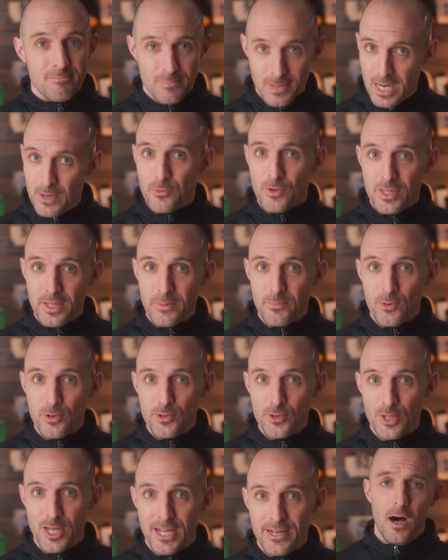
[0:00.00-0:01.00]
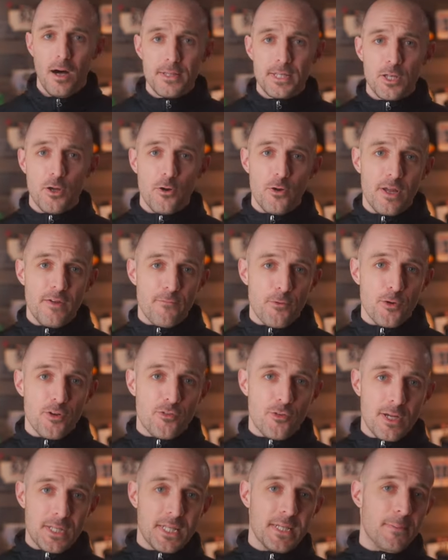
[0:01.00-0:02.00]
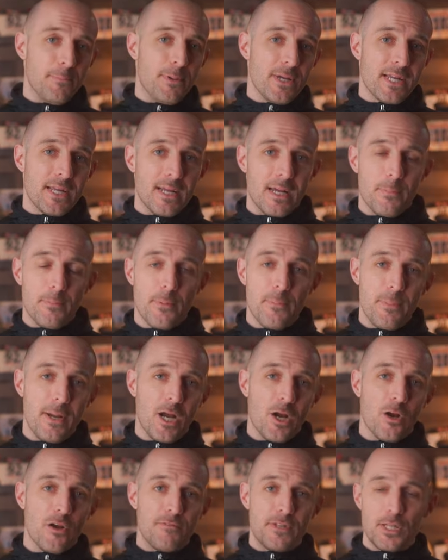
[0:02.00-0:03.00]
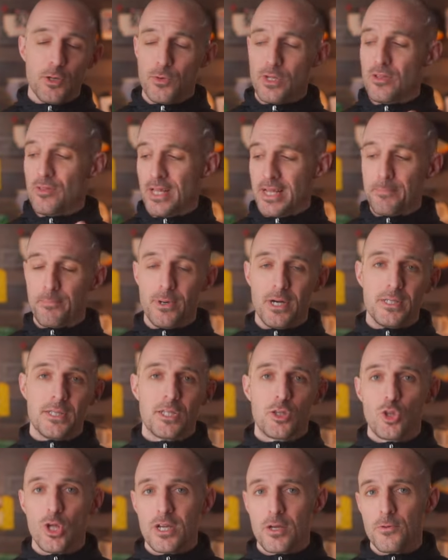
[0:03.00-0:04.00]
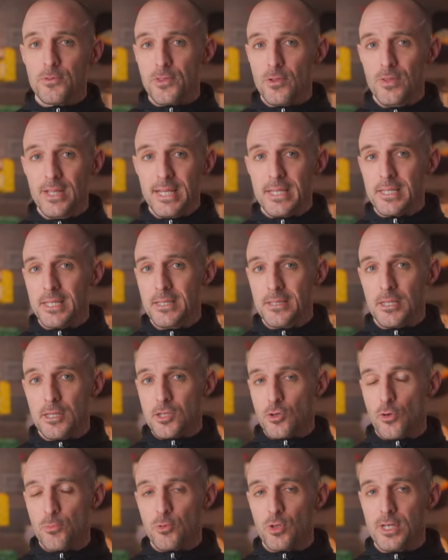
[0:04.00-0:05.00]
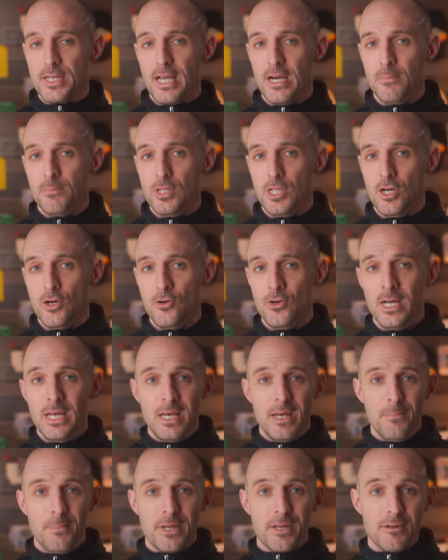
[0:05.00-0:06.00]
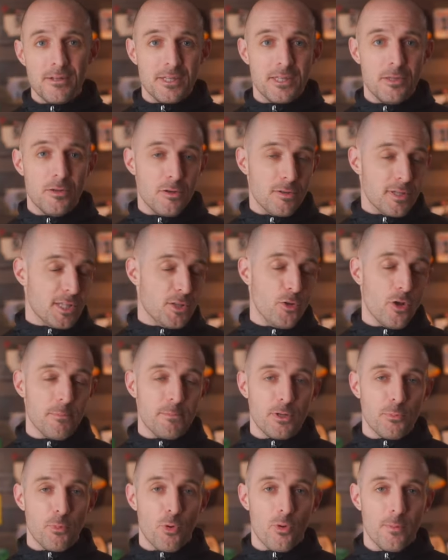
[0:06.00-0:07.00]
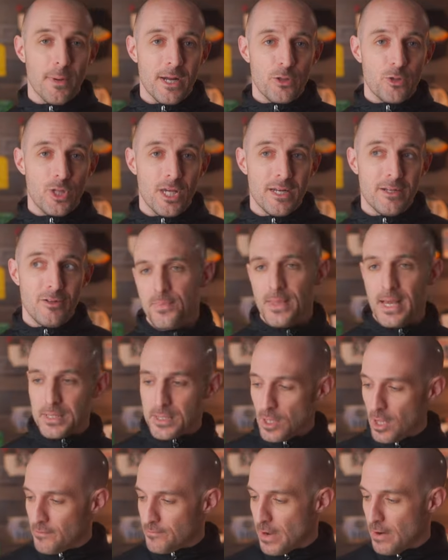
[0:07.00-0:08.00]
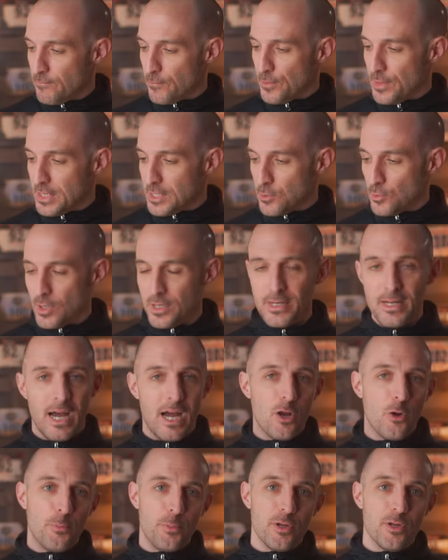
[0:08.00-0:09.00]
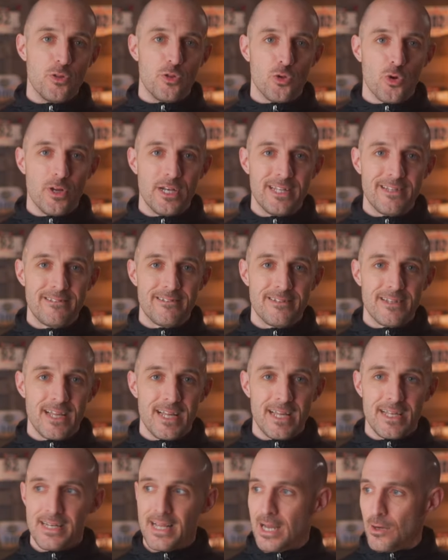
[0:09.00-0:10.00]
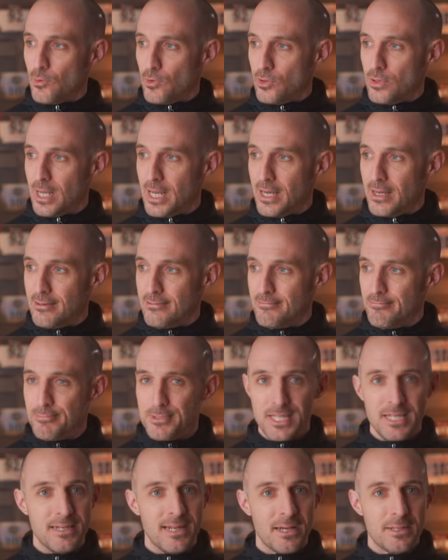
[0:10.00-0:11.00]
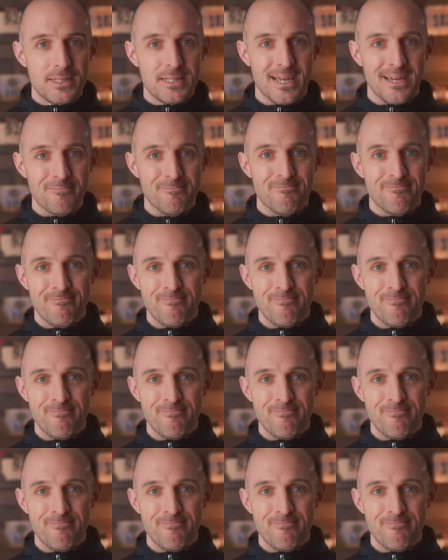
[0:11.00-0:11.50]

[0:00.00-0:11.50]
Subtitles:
I'd really appreciate it. Also, if you're interested in picking up a pair of Sony LinkBuds, check out the links in the description down below, because those do help support my channel. That's all I've got for this one. I hope you enjoyed it, and I will see you next time.